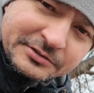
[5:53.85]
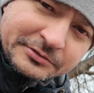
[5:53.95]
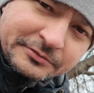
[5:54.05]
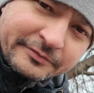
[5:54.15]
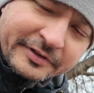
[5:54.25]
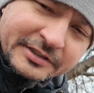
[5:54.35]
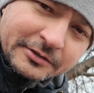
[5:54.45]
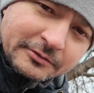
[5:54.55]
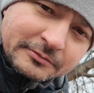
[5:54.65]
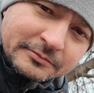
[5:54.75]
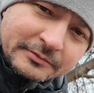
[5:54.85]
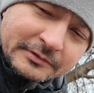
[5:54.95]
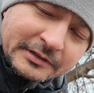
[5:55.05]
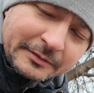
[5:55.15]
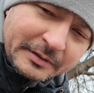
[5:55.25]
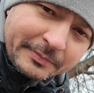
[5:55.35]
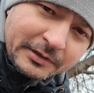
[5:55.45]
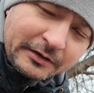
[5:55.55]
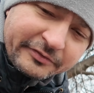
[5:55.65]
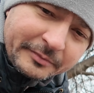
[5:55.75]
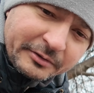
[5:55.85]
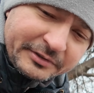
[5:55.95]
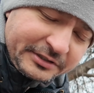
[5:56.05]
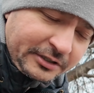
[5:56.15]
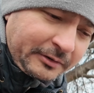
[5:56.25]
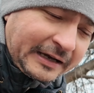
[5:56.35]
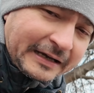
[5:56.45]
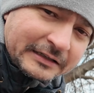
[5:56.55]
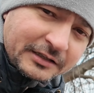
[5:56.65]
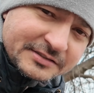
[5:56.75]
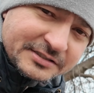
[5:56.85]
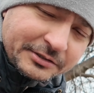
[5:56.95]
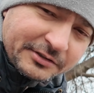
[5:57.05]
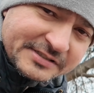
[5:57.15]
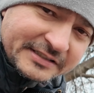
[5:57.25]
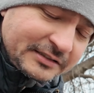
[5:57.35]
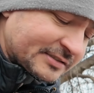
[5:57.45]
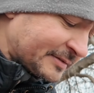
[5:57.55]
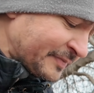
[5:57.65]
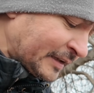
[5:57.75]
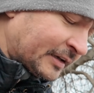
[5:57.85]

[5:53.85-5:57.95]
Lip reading: to video that people are familiar with, you can now add LUTs to your stills.